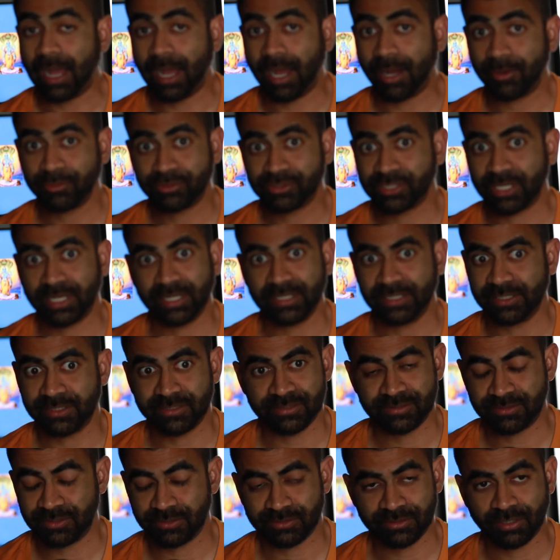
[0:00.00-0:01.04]
Outside
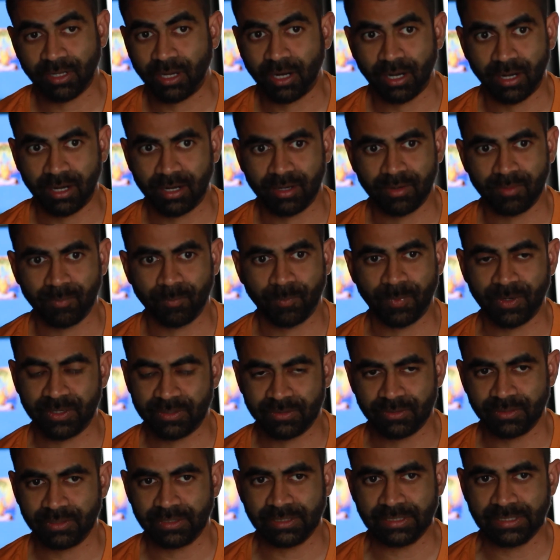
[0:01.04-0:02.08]
it's just hard, but
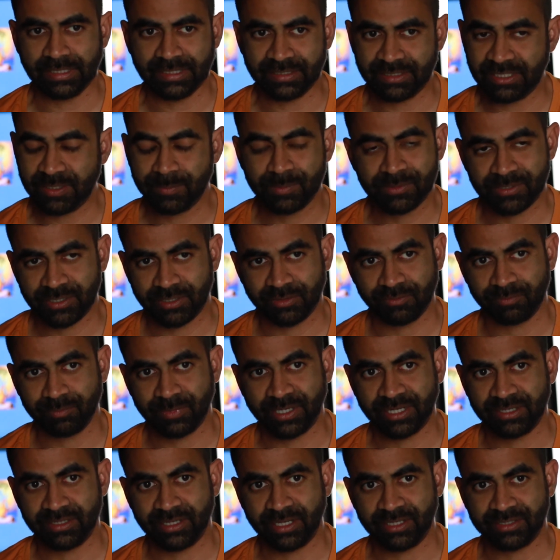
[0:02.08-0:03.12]
in a deep state of
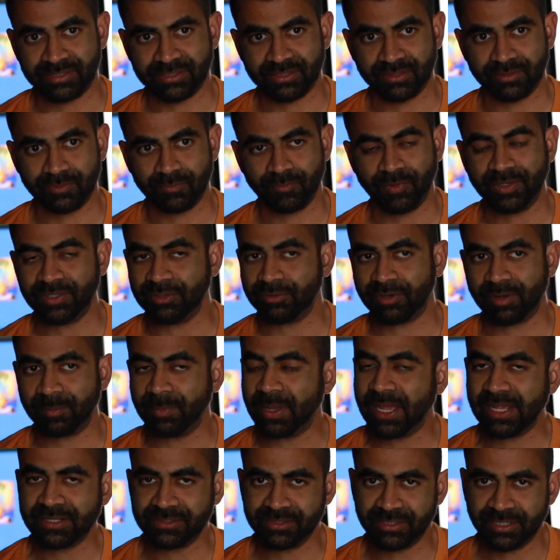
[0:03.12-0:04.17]
meditation, when you're
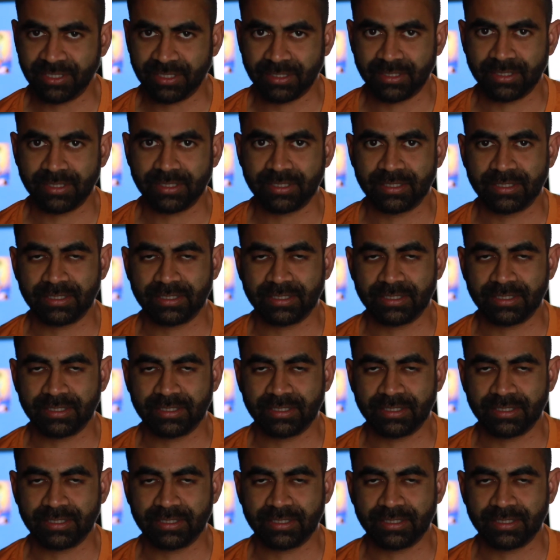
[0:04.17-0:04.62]
imagining